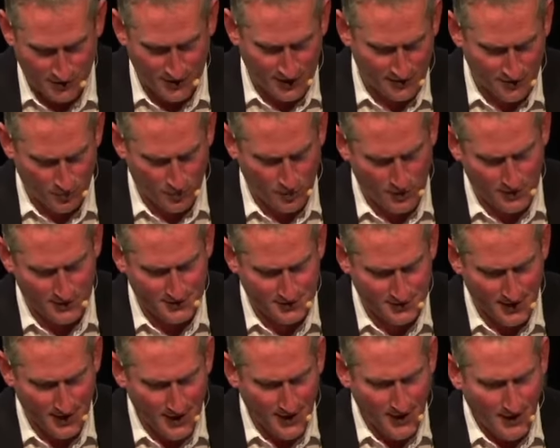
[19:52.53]
In other
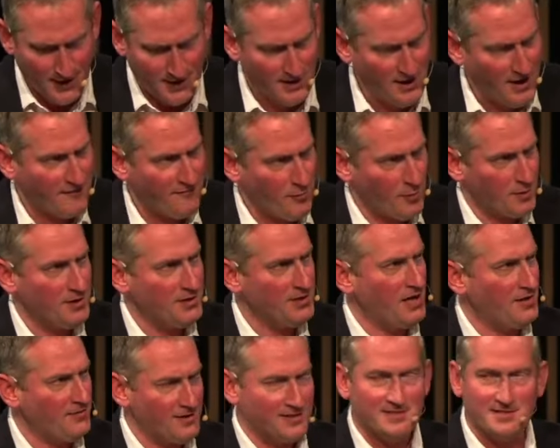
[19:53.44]
words, love one
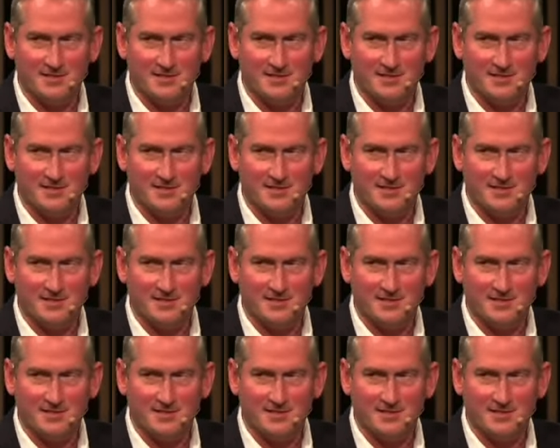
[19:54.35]
another